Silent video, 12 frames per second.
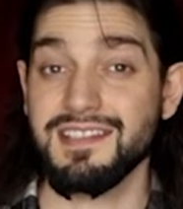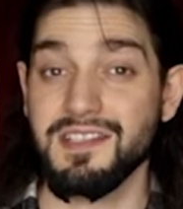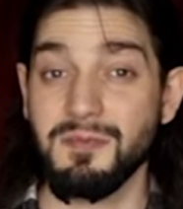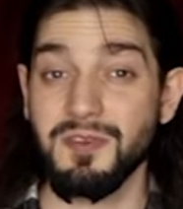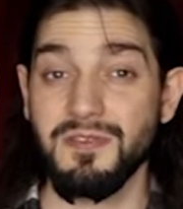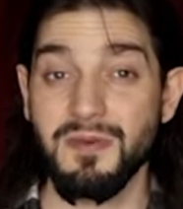
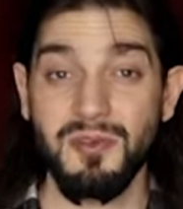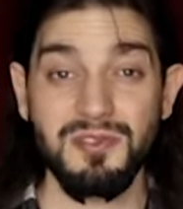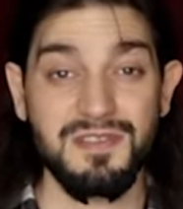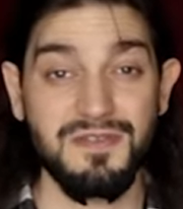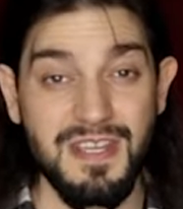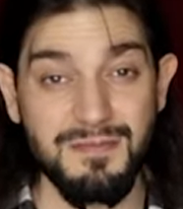some of the
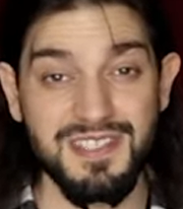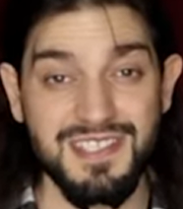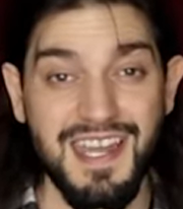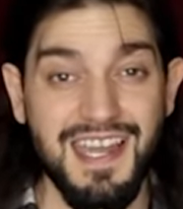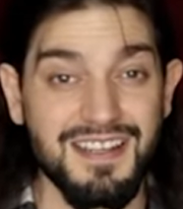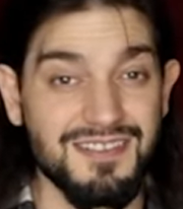most famous
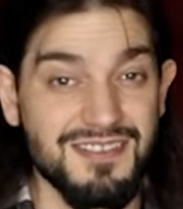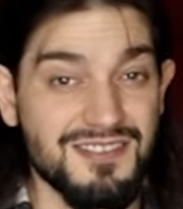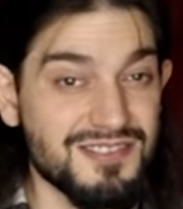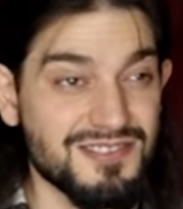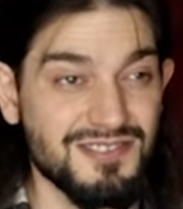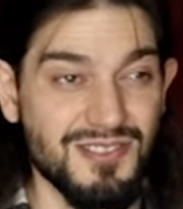
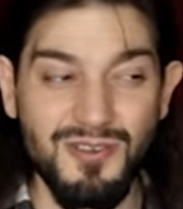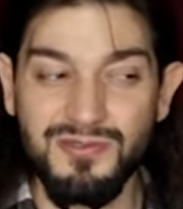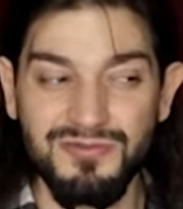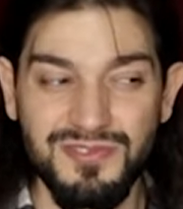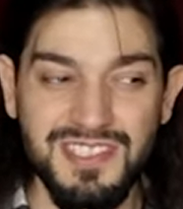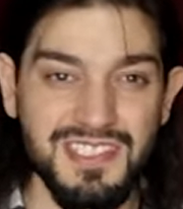actors
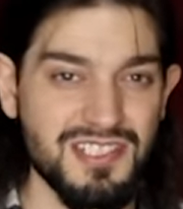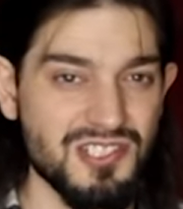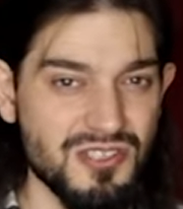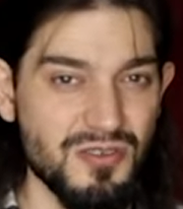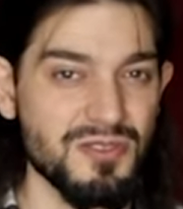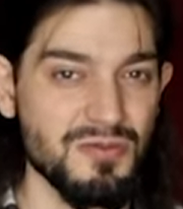don't really
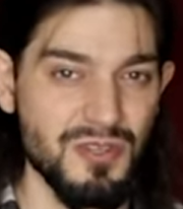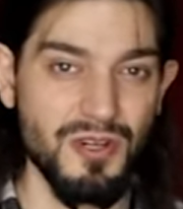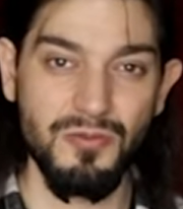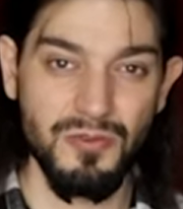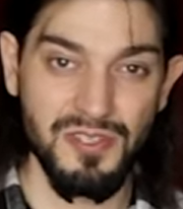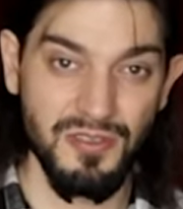show you
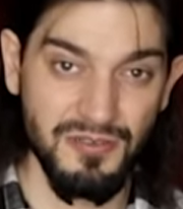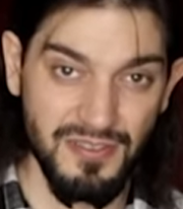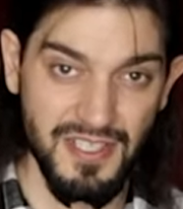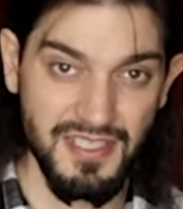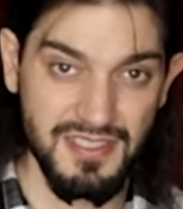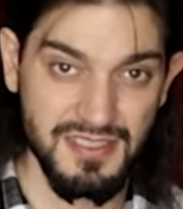their real
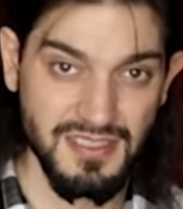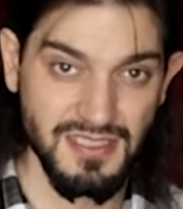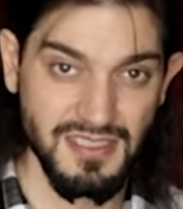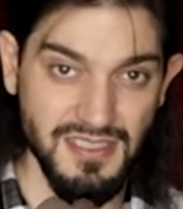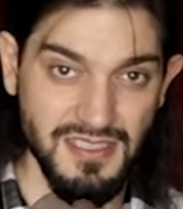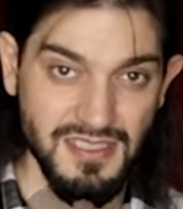
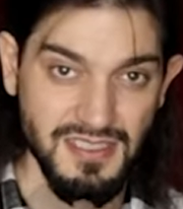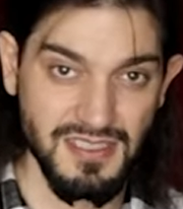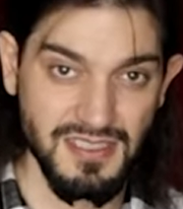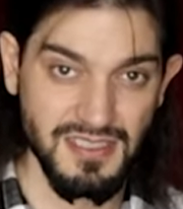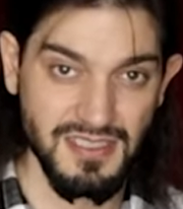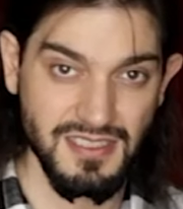face.
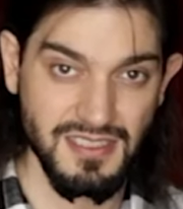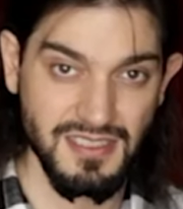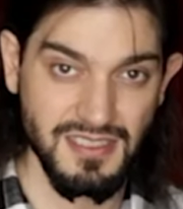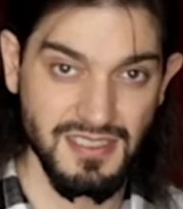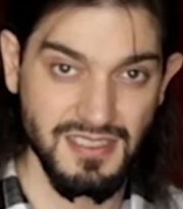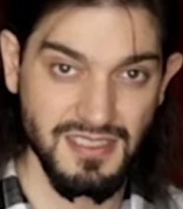
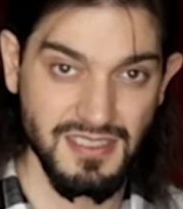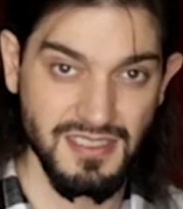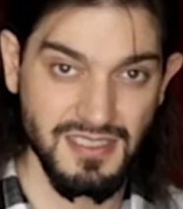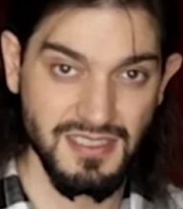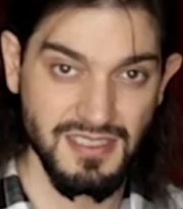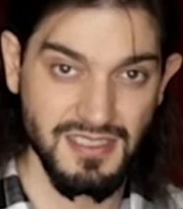Their
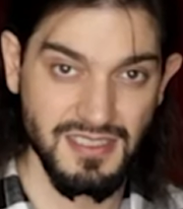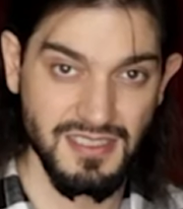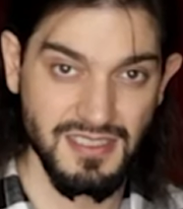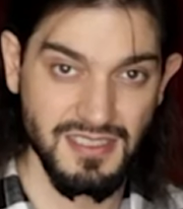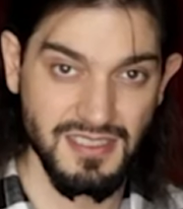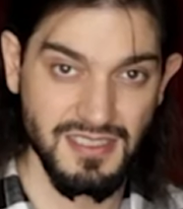real
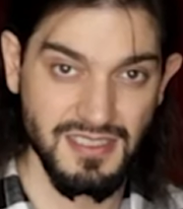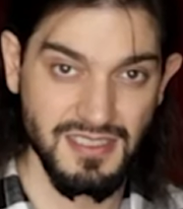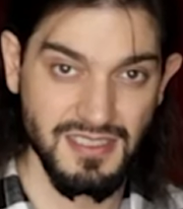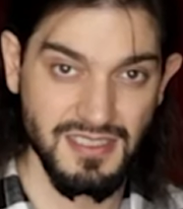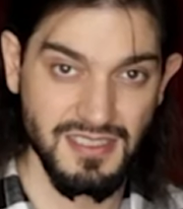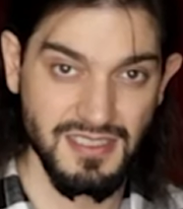face? Do you mean
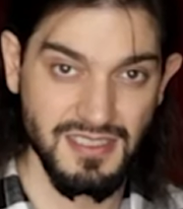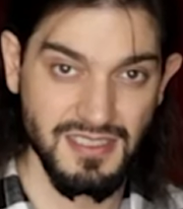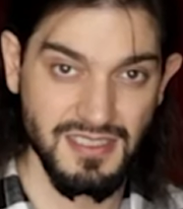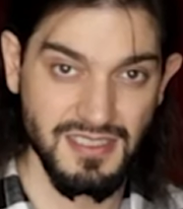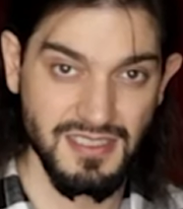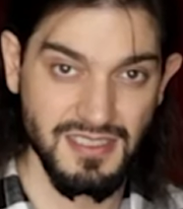like
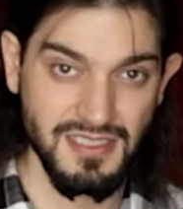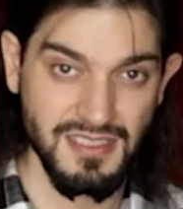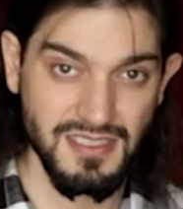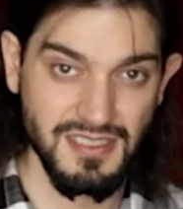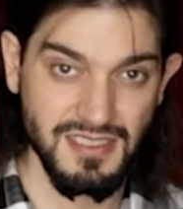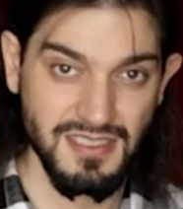makeup or
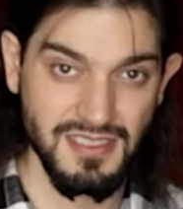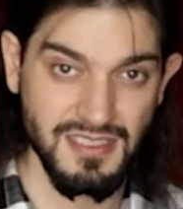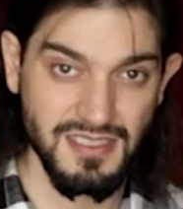something?